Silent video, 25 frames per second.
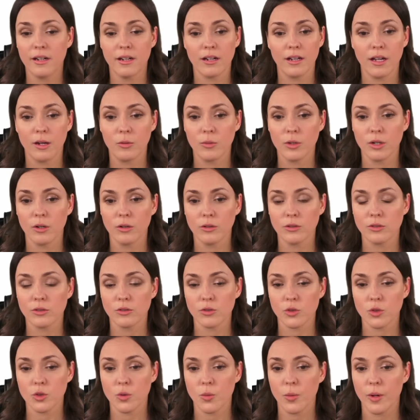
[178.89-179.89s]
and I would
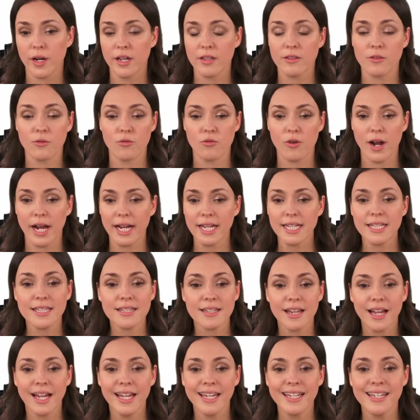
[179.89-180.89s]
also square the right
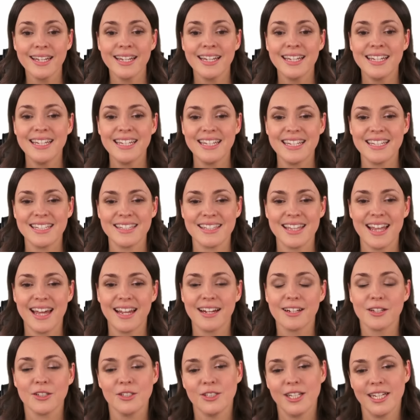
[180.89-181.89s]
side. Is
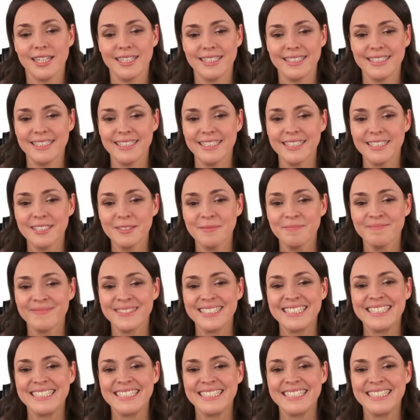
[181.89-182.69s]
that a good idea?